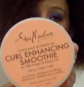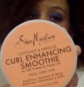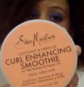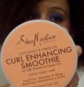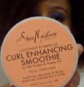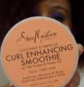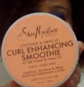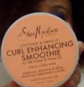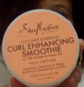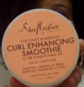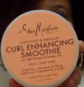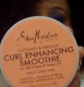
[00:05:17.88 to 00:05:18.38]

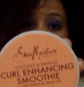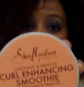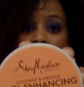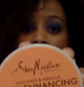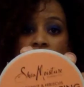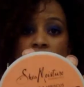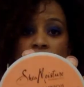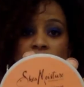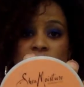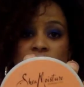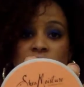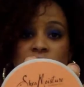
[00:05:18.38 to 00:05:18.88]
feel
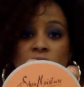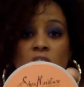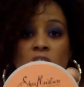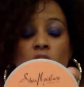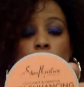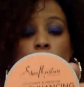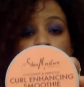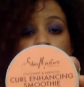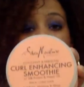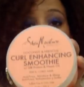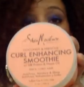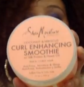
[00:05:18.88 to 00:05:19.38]
defined. It
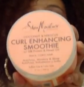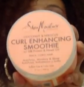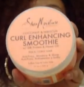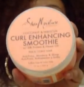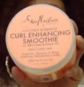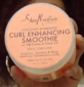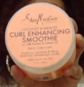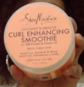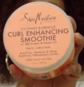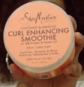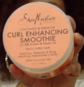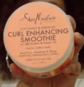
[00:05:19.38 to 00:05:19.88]
helps it
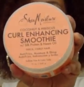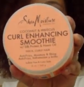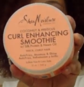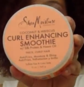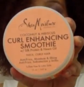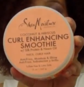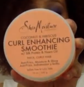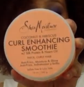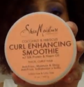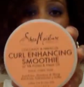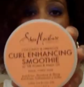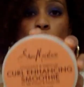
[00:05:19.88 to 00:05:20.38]

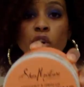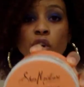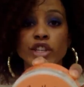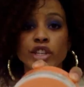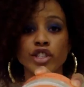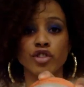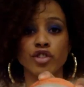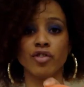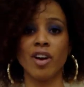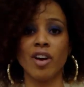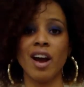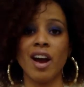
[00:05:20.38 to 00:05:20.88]
stay
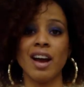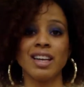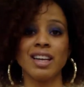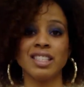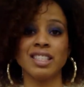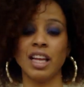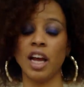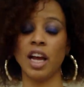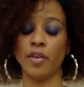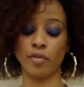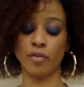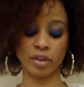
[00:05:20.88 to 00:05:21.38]

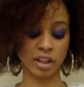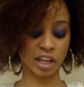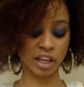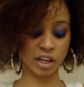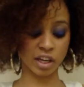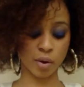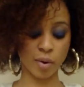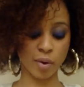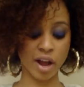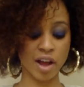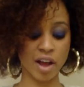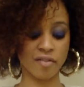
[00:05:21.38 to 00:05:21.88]
moisturized. I really
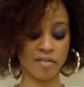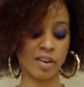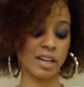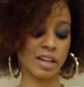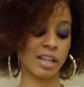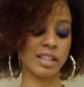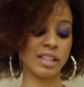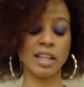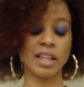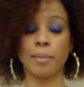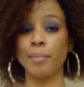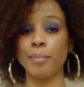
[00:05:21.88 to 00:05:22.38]
don't have
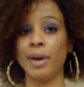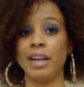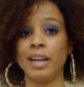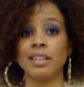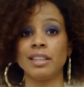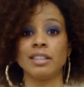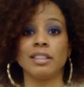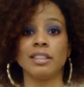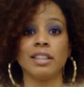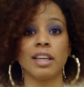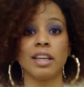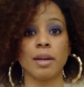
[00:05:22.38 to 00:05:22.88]
anything bad
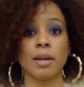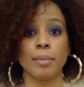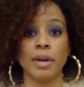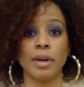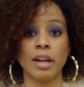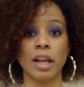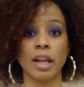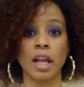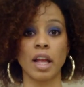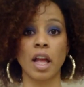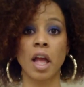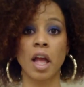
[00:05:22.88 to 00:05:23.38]
to say
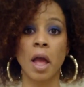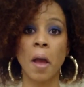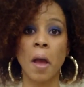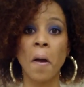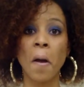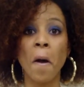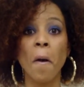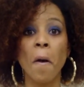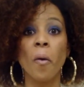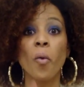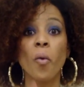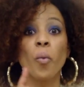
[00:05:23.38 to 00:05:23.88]
about it.
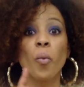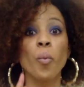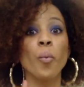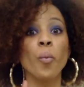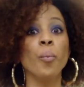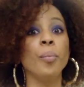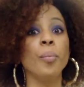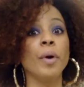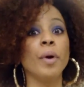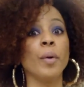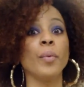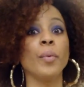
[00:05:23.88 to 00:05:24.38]

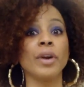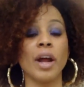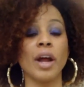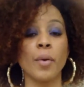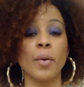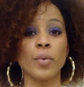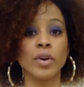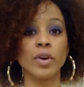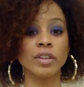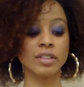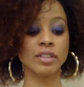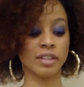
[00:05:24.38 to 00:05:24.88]
But what
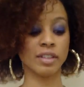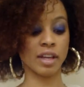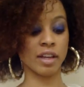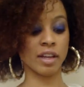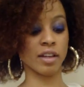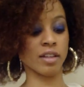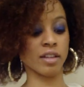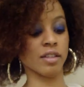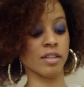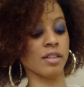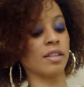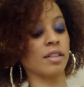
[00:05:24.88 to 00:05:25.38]
I will
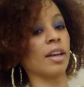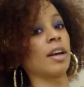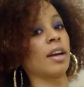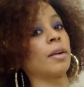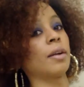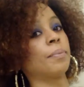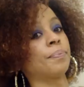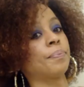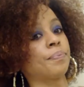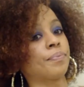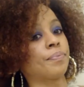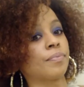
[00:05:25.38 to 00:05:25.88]
say is that